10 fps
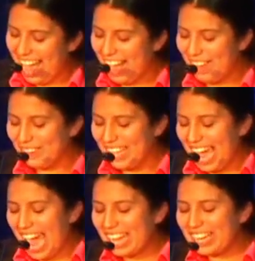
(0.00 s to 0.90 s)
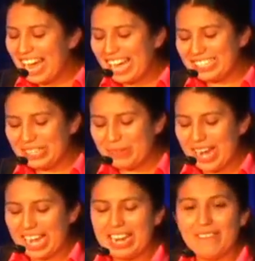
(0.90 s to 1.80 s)
I learned how to
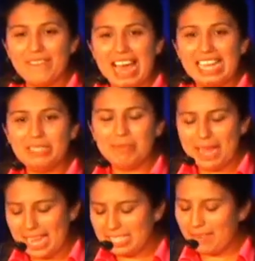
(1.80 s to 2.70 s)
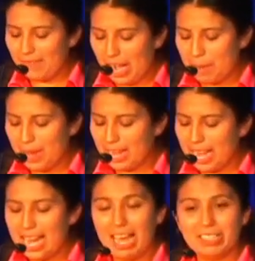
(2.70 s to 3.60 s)
work in a fast-paced
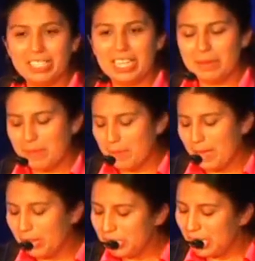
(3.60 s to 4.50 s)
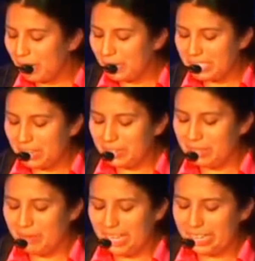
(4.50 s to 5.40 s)
environment and how to keep my mouth shut when
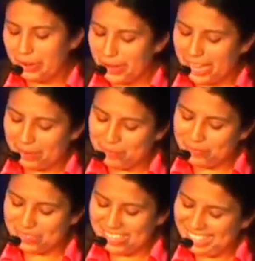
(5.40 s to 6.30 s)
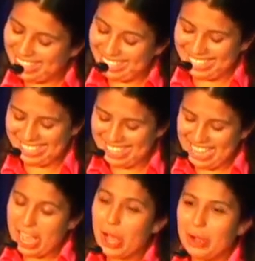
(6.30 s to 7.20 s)
someone is being annoying,
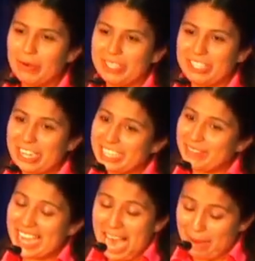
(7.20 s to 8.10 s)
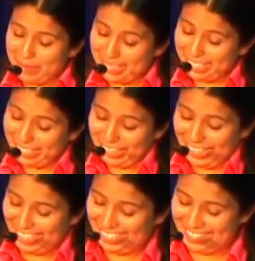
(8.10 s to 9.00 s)
which, trust me, happened a
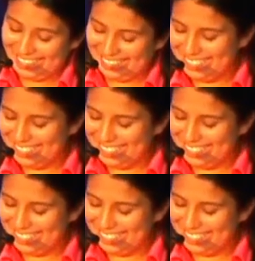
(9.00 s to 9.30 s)
lot.